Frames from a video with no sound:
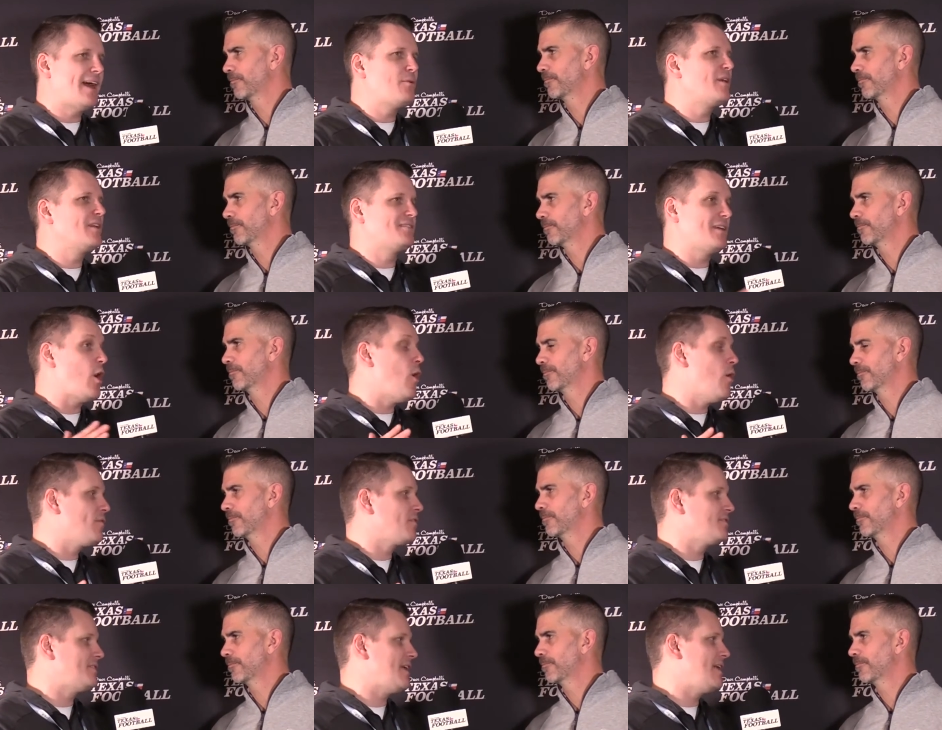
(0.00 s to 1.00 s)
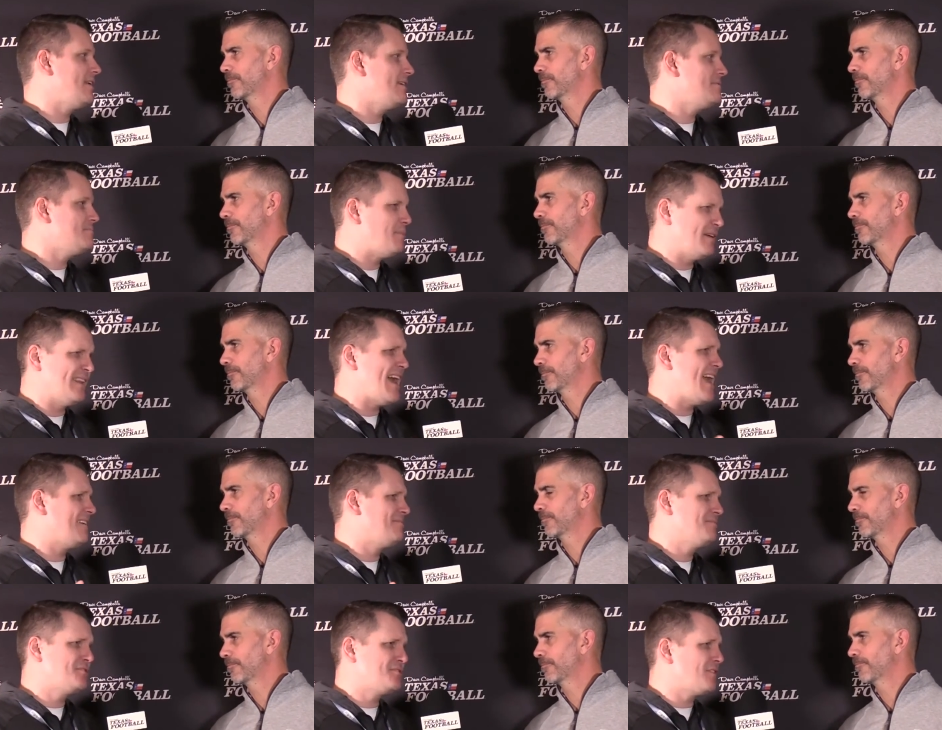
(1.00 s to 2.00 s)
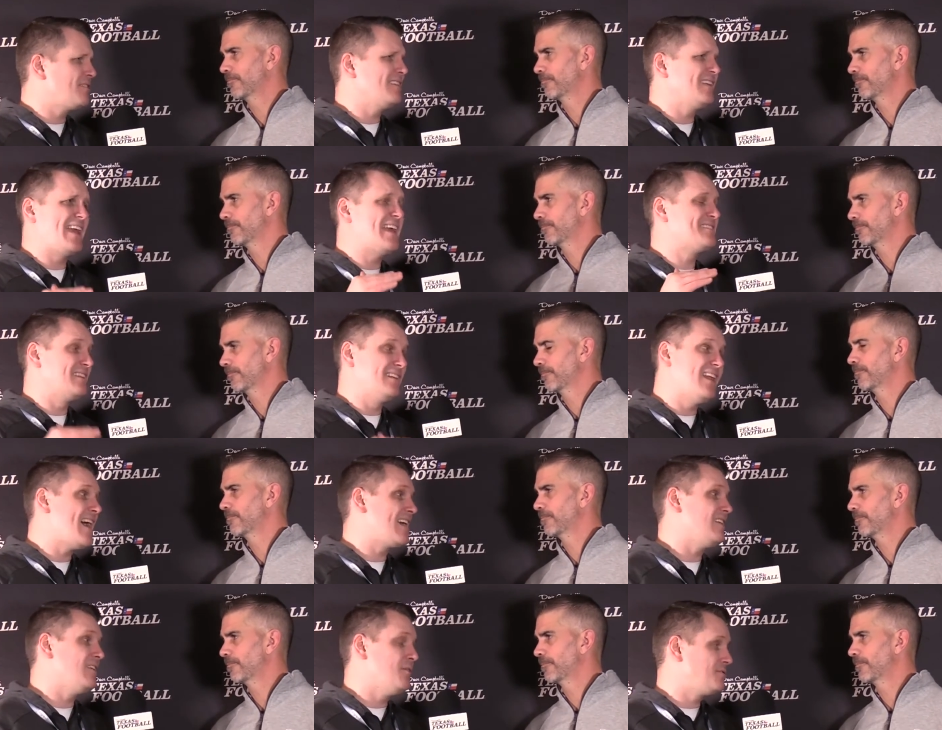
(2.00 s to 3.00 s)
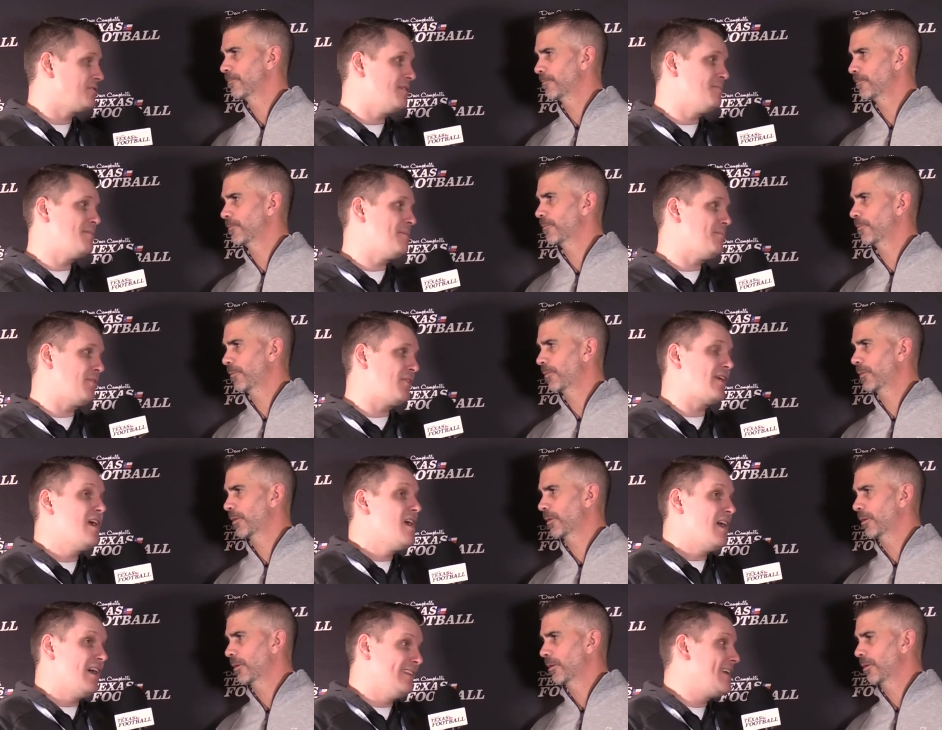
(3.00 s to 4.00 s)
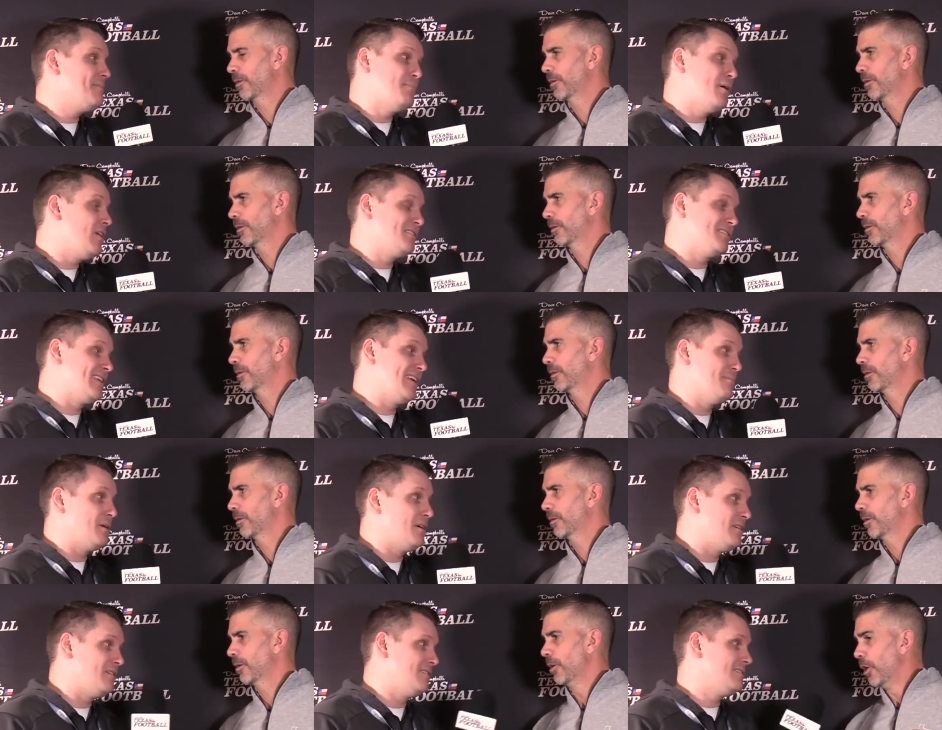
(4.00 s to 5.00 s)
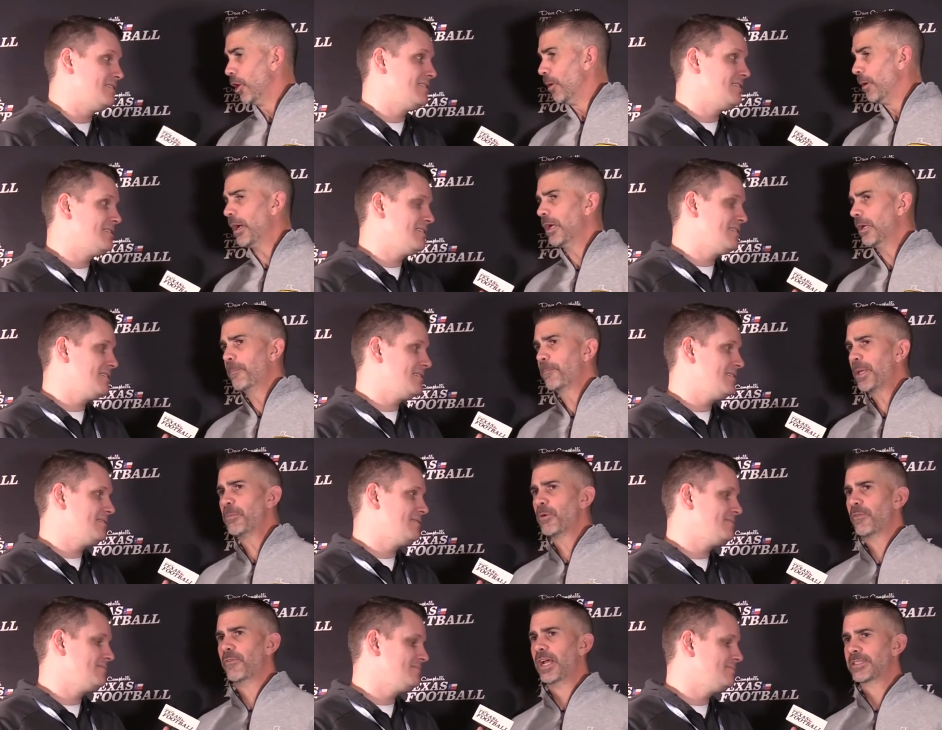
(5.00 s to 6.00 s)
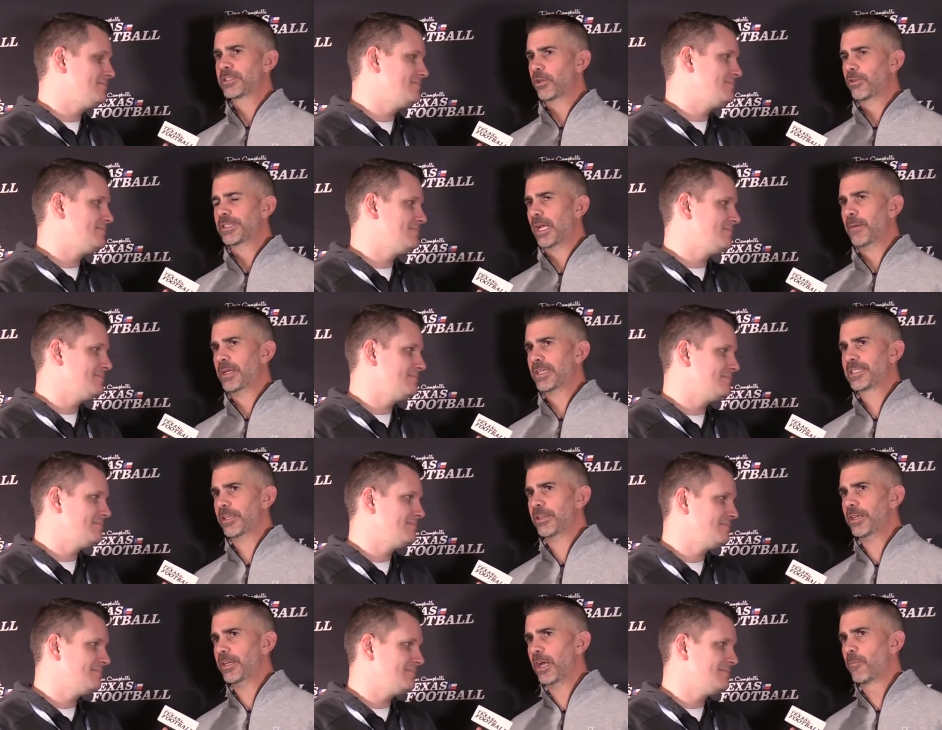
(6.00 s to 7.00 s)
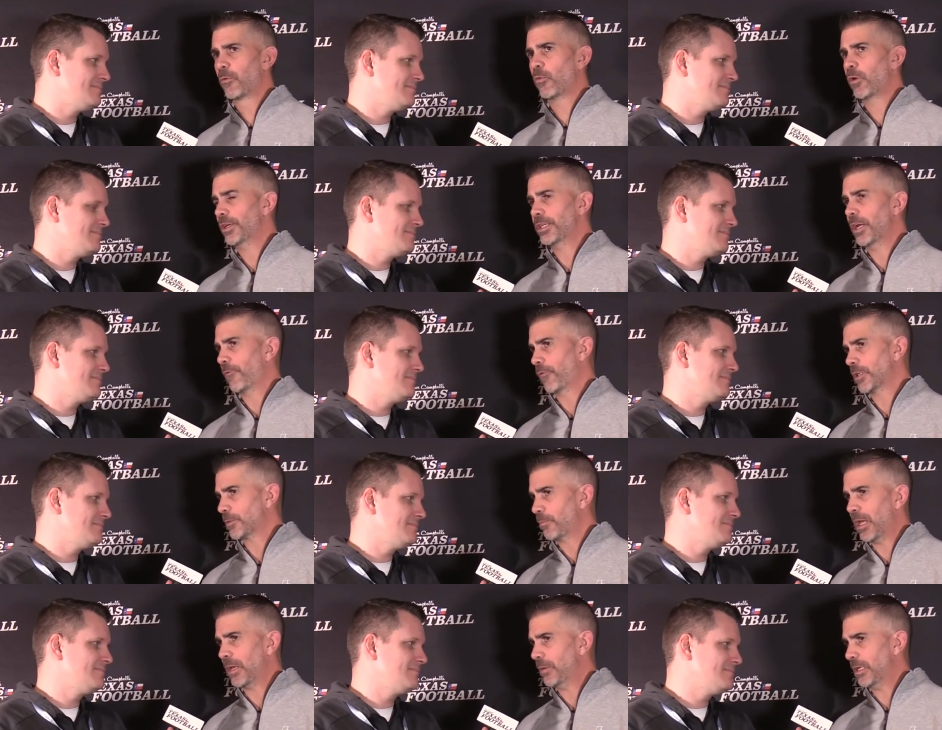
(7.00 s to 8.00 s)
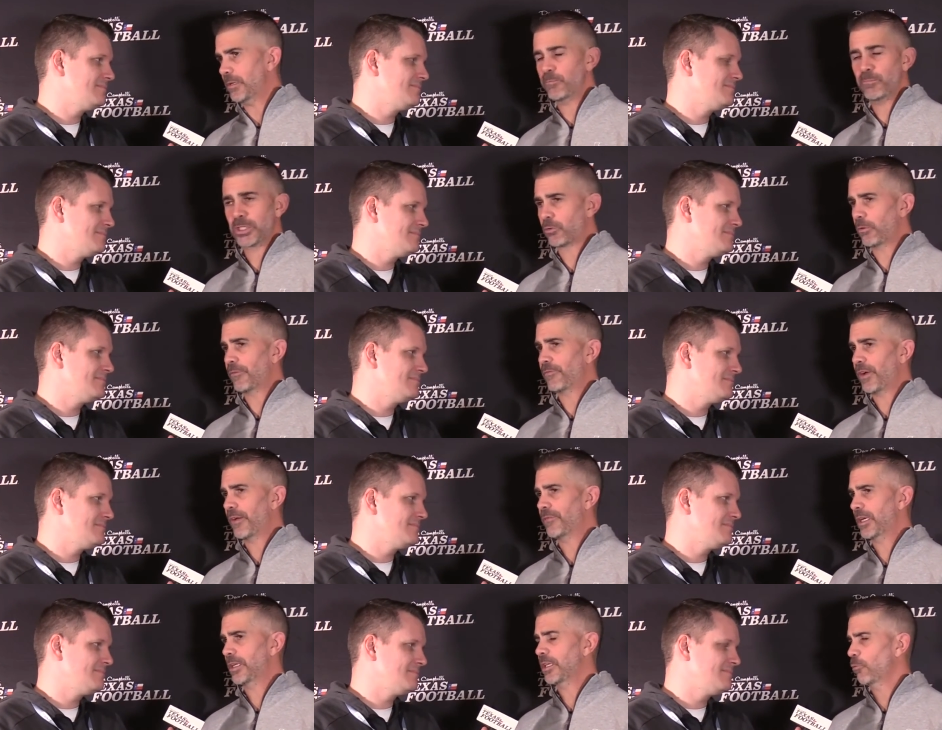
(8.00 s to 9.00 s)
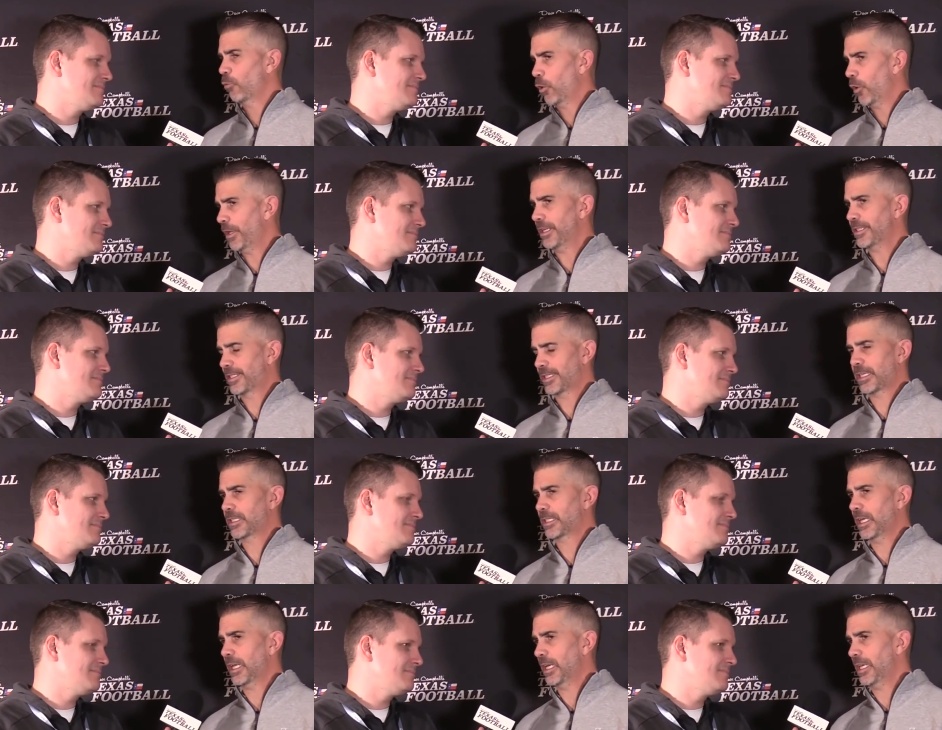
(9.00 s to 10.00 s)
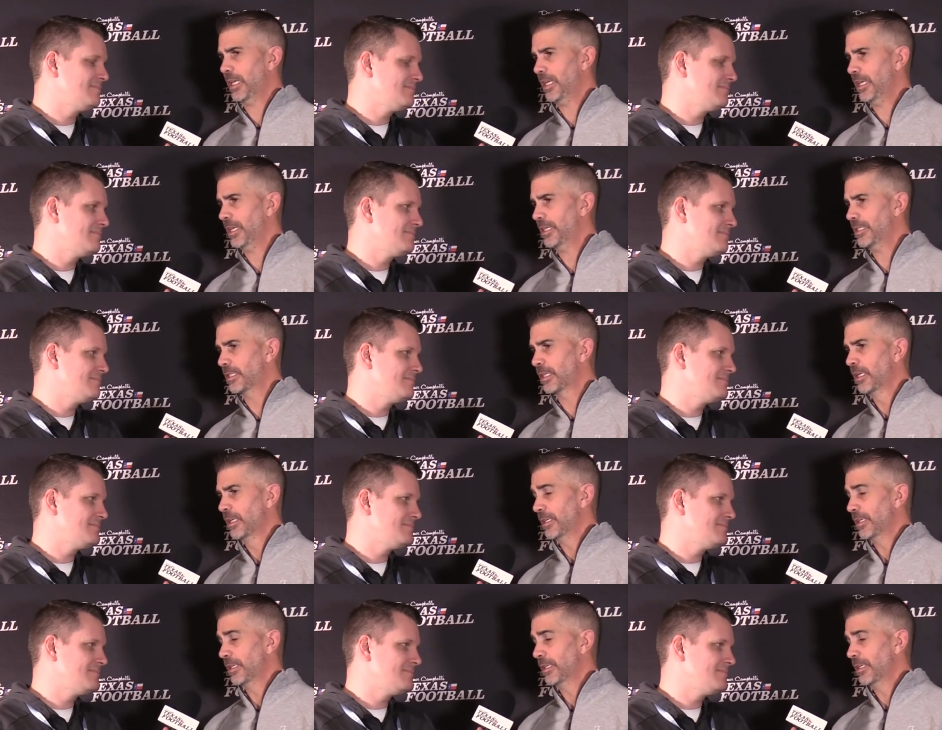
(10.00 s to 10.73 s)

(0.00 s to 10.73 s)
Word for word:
Speaker 1: I don't want to say overstated, but like certainly it's a lot closer than people think. Elite ball is elite ball.
Speaker 2: Uh, and people have asked all the time, I said the number one difference maybe between 5AD1 and 6A is